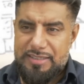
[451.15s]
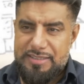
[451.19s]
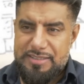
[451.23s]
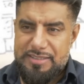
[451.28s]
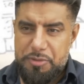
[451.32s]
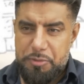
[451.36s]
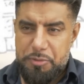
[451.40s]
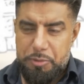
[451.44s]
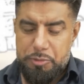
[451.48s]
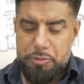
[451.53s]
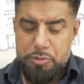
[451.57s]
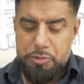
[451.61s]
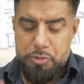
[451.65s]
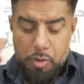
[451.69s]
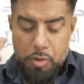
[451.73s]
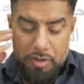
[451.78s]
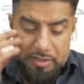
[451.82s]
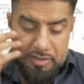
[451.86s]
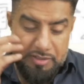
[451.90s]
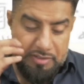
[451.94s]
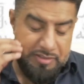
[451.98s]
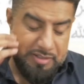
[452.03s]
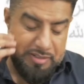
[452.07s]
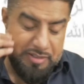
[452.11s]
So it was
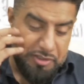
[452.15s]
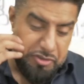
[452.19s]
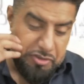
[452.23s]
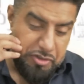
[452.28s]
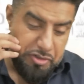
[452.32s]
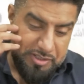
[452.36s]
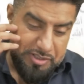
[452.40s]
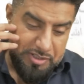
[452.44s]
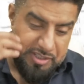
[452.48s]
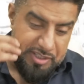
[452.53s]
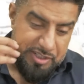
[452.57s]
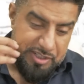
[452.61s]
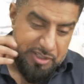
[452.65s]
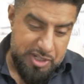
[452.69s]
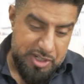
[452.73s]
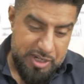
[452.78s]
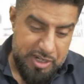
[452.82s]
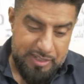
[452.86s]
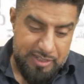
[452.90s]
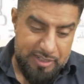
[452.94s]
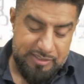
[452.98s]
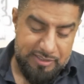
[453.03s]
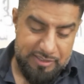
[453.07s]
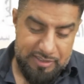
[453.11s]
quite interesting
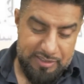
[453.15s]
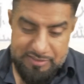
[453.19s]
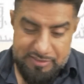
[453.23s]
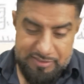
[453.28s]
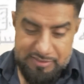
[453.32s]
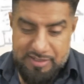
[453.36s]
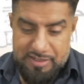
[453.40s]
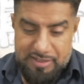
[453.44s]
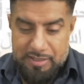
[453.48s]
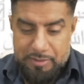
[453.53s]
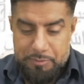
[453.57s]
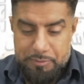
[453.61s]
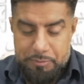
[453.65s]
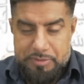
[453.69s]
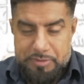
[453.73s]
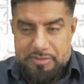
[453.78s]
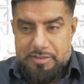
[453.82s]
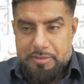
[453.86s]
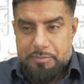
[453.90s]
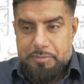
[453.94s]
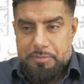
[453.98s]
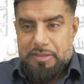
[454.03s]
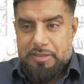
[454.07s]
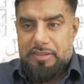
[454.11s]
chatting yesterday with
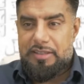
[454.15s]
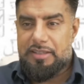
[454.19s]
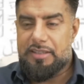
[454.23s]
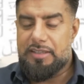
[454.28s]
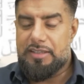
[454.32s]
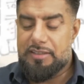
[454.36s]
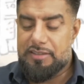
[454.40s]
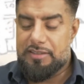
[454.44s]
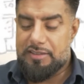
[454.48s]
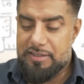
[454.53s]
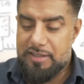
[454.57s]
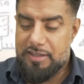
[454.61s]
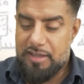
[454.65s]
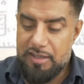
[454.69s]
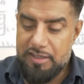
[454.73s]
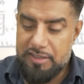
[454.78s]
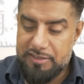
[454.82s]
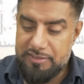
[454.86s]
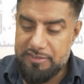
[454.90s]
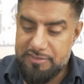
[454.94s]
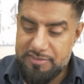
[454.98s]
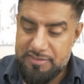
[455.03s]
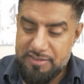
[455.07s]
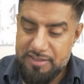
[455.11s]
some of the
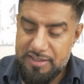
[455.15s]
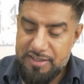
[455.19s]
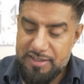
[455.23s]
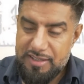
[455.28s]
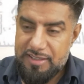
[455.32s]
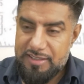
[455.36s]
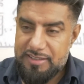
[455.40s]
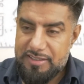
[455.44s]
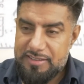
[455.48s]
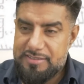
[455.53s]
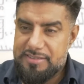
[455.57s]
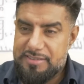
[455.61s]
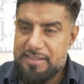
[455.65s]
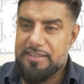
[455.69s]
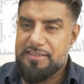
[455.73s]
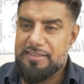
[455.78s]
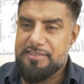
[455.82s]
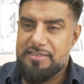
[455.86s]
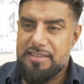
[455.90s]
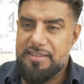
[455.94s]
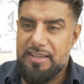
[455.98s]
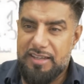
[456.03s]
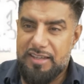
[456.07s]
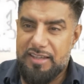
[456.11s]
guys
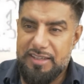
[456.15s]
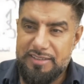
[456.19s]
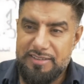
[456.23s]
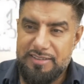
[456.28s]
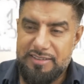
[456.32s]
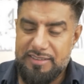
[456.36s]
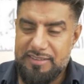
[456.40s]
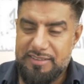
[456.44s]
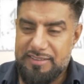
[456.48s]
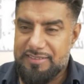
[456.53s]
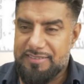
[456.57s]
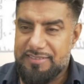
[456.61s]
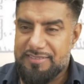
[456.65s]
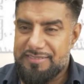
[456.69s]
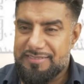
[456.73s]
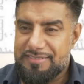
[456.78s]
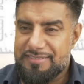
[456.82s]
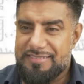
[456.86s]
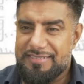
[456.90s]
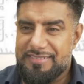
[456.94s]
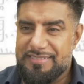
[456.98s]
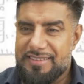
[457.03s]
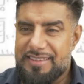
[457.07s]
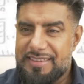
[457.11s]
stateside and
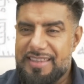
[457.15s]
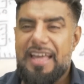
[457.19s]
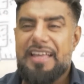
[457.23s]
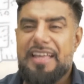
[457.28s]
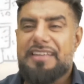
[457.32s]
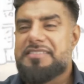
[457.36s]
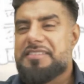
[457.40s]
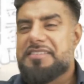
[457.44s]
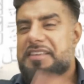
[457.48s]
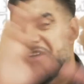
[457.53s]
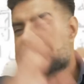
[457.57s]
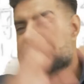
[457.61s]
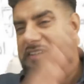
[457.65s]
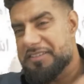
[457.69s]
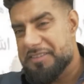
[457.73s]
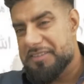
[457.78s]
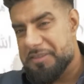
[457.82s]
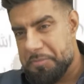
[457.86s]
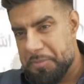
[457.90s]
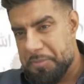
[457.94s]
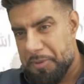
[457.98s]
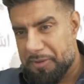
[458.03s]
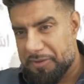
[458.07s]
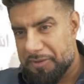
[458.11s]
that side of
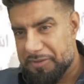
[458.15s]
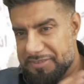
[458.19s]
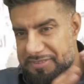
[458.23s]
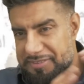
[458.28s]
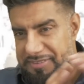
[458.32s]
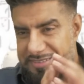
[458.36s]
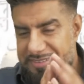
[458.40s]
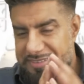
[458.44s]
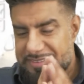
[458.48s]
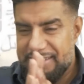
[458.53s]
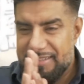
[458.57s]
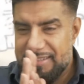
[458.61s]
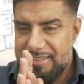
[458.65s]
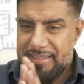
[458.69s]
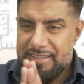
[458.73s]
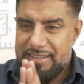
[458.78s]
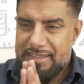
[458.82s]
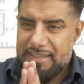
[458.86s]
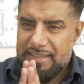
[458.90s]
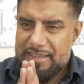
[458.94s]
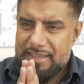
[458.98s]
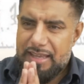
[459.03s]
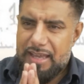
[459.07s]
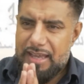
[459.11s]
the pond
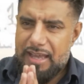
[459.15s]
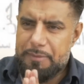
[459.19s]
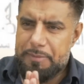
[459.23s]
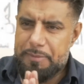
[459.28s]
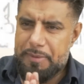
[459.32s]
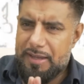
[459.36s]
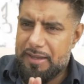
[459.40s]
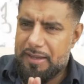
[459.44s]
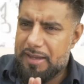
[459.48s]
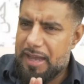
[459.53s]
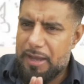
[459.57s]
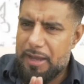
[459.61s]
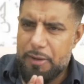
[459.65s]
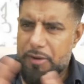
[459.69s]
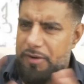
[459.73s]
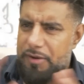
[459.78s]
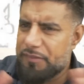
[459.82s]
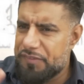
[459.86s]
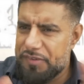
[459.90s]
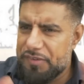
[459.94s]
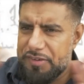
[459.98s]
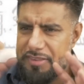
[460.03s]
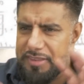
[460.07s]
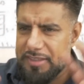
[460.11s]
about how
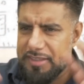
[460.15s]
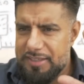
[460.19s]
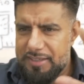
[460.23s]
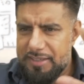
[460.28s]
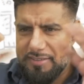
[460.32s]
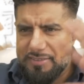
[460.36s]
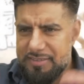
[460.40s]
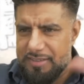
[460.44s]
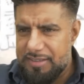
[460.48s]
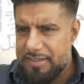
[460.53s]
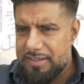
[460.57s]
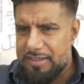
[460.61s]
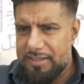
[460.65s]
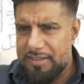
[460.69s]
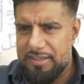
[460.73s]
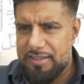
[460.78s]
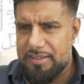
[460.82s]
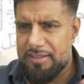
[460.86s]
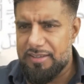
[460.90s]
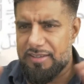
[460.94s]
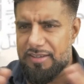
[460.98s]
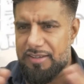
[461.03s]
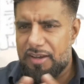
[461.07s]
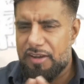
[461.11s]
everything is in
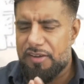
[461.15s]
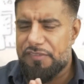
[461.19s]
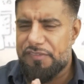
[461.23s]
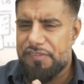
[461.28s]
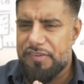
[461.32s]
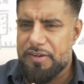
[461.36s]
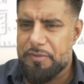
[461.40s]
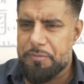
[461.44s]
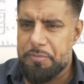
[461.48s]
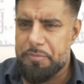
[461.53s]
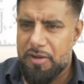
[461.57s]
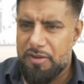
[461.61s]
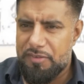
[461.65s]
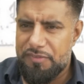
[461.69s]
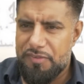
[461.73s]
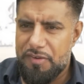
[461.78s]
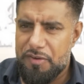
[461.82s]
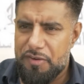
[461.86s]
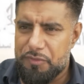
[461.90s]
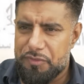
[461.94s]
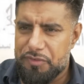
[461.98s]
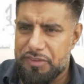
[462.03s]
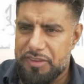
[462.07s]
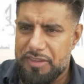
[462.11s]
a huff and a puff
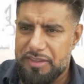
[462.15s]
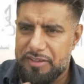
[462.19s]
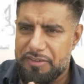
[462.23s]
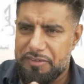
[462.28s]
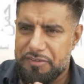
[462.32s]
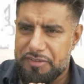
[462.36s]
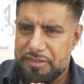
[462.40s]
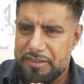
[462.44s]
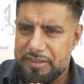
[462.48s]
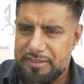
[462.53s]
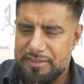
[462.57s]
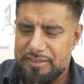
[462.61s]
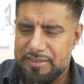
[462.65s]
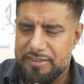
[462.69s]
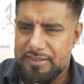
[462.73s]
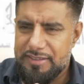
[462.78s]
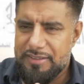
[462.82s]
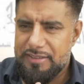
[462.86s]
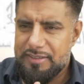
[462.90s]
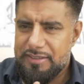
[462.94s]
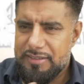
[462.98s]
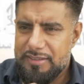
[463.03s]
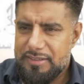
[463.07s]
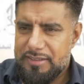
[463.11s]
over there. And
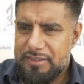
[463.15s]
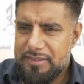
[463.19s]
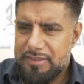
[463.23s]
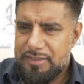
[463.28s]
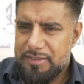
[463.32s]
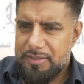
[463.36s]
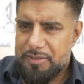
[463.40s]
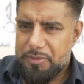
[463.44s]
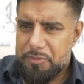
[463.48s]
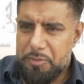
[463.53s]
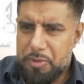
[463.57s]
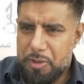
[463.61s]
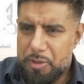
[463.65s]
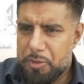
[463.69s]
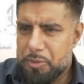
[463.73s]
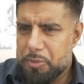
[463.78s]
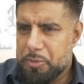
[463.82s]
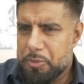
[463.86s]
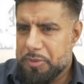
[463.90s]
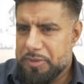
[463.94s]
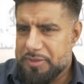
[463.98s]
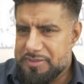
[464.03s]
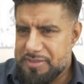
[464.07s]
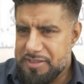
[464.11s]

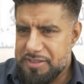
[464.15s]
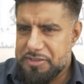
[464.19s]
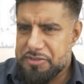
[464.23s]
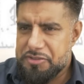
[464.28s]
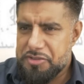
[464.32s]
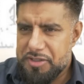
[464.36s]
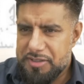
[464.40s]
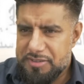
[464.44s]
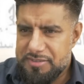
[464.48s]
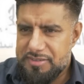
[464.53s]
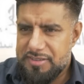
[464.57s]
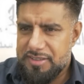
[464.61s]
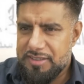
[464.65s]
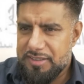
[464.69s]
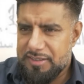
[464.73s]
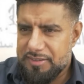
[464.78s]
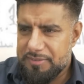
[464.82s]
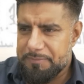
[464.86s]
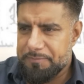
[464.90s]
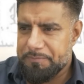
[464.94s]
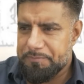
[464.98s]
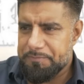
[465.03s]
whoa, it's interesting.